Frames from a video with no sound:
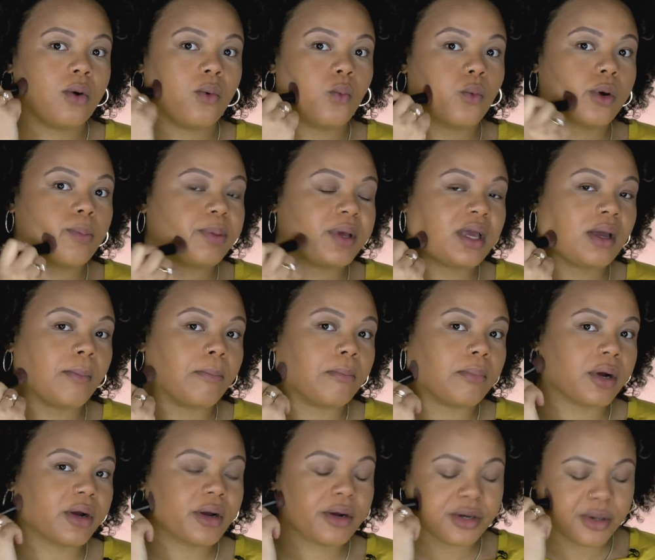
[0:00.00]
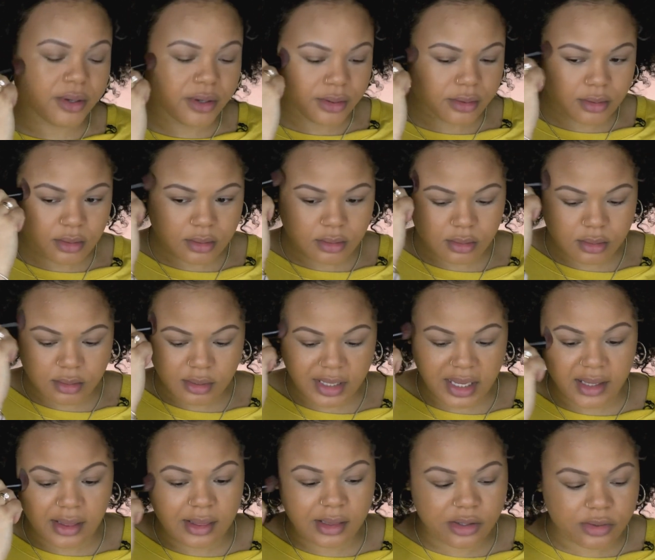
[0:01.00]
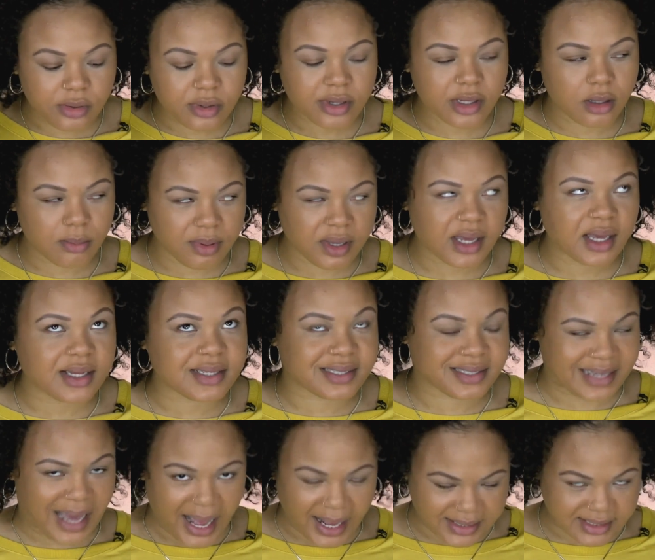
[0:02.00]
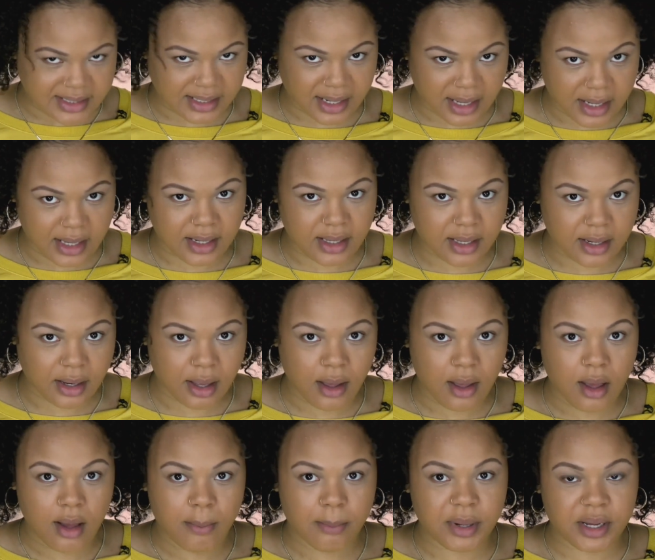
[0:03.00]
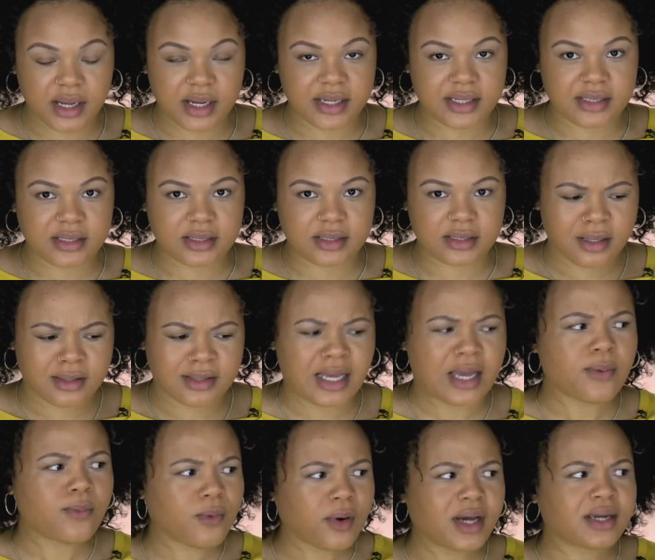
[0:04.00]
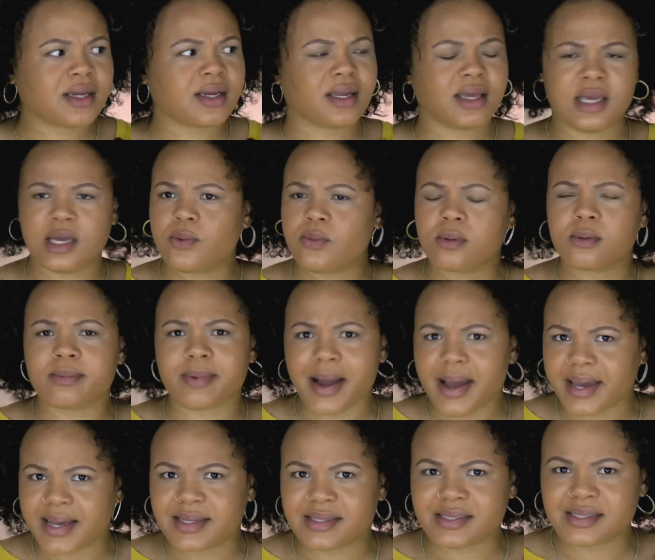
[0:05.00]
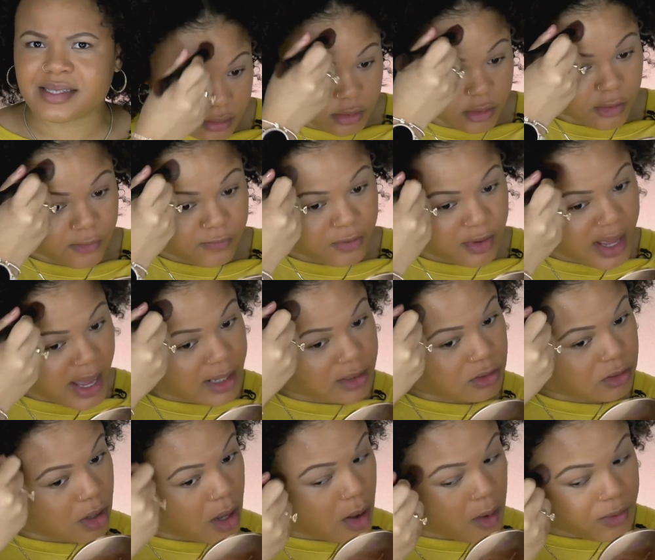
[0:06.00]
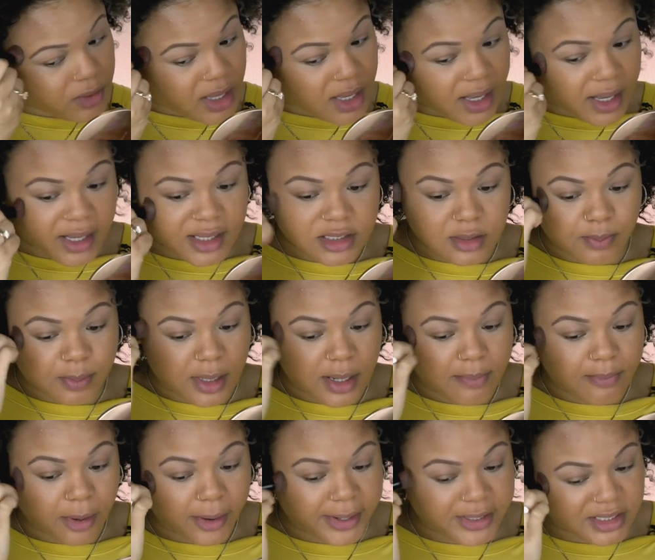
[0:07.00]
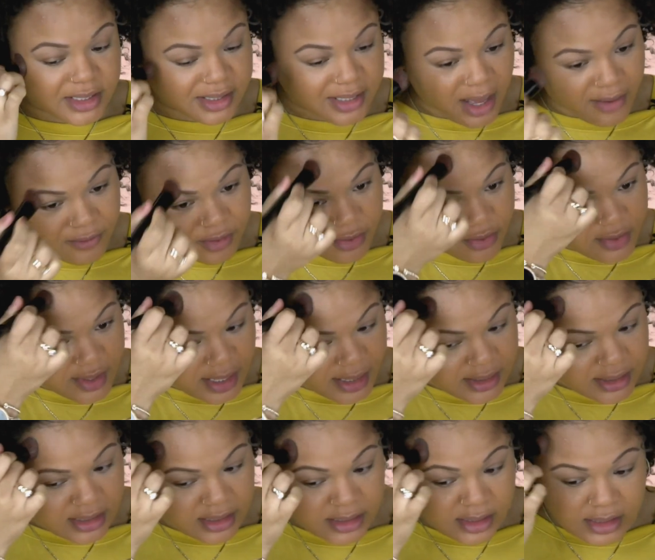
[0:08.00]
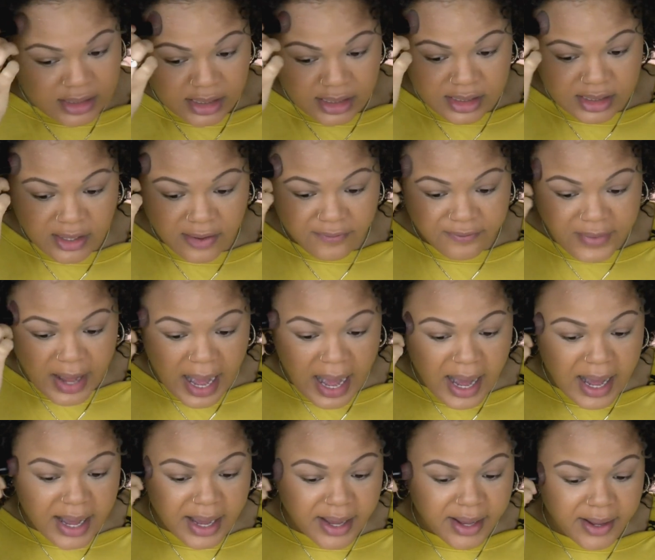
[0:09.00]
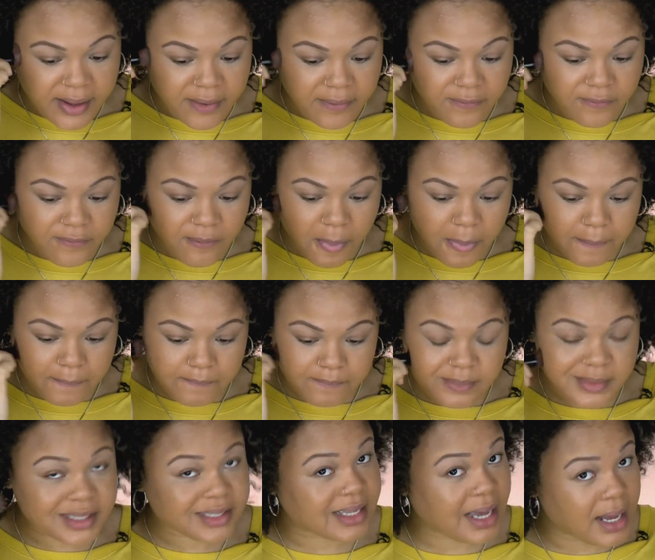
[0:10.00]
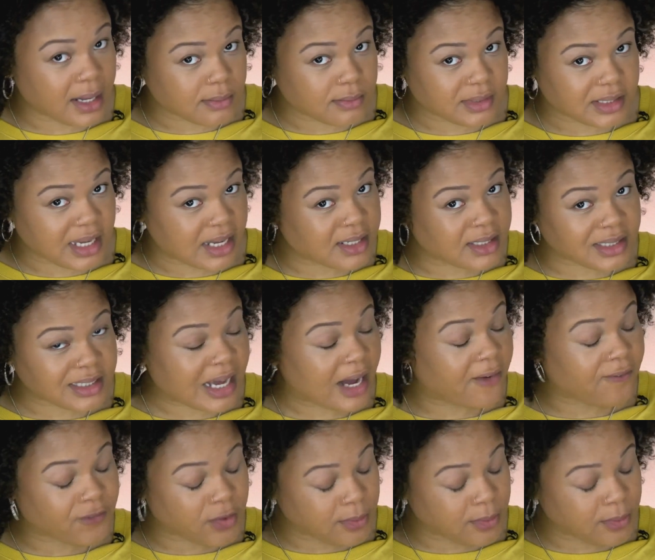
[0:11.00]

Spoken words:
were being murdered, like literally being assassinated, because they wanted equal rights. I don't know if you guys know this, but March 7th, 1965, does that date sound